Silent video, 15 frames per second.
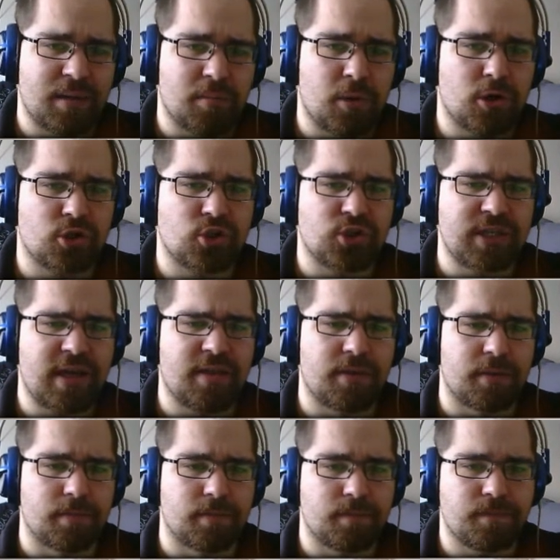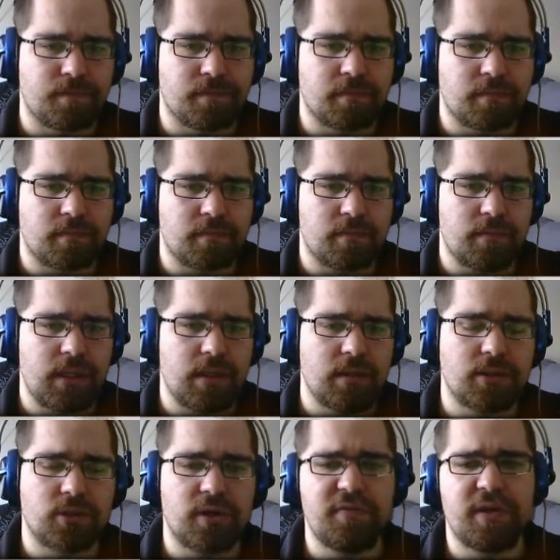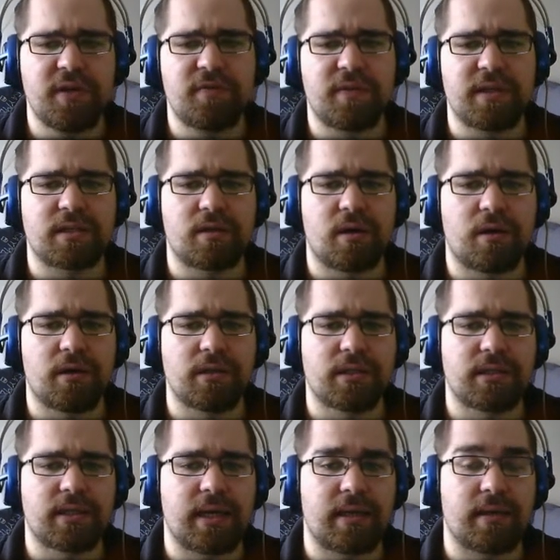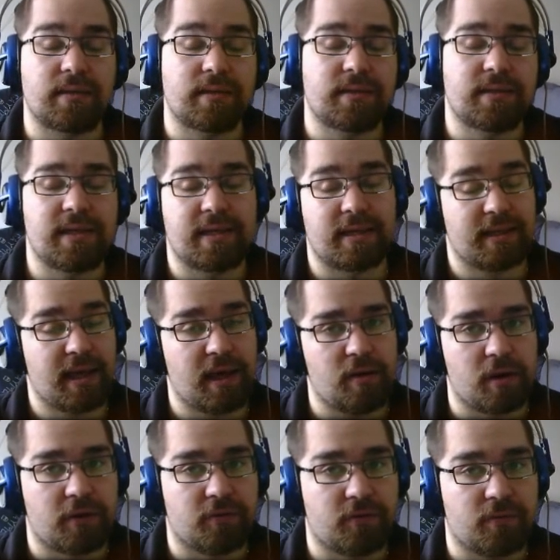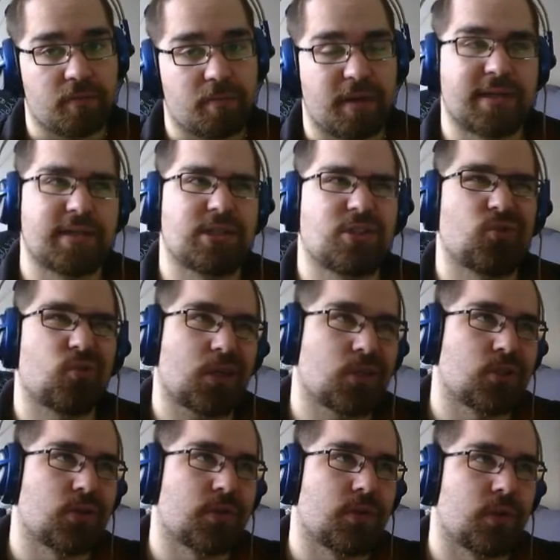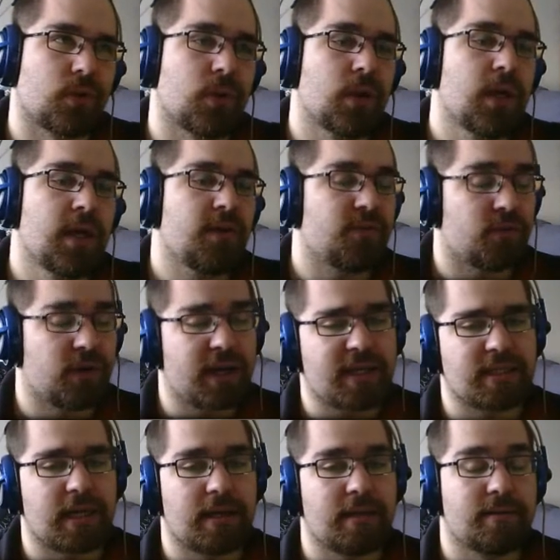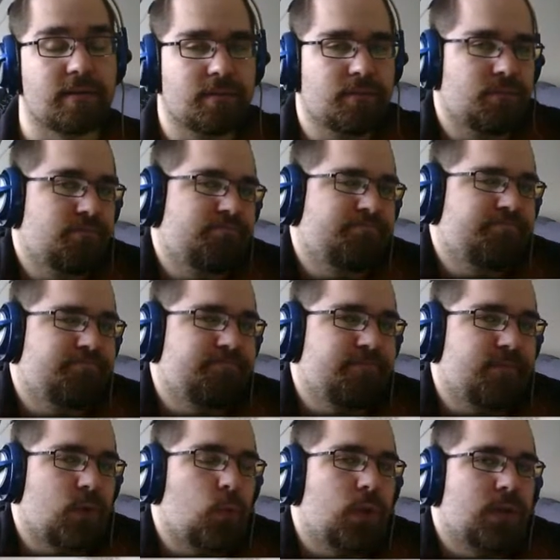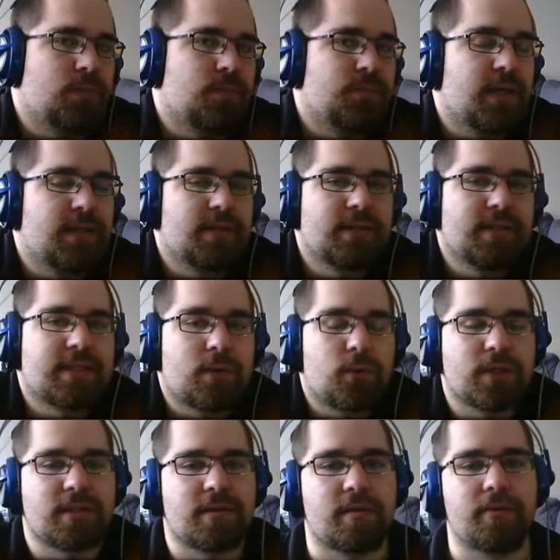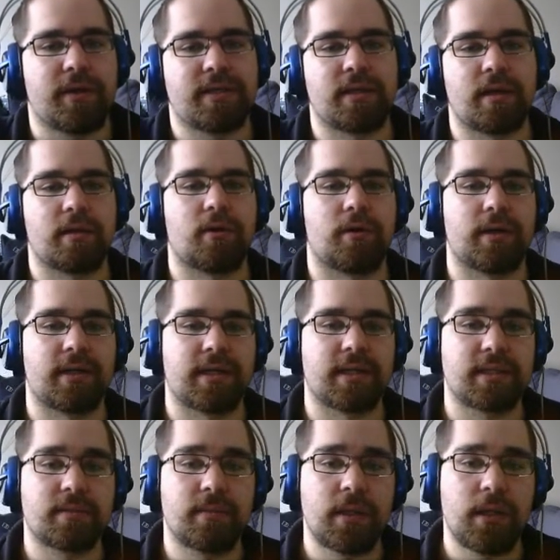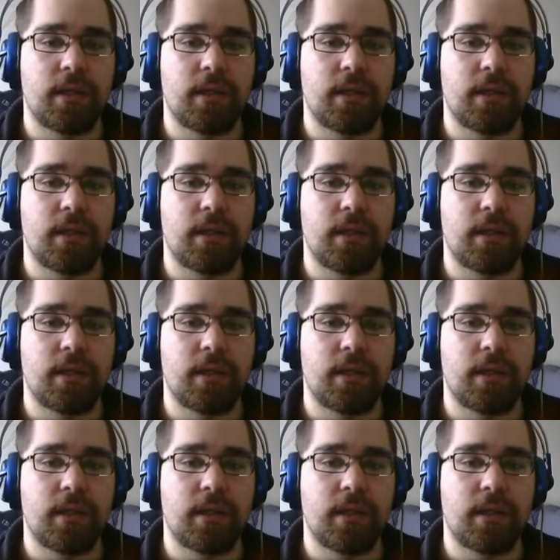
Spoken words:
Martial's Anthem. So even if these cards get taken care of by destruction, though, if they're exiled, well, at least they wasted their exile card, I guess.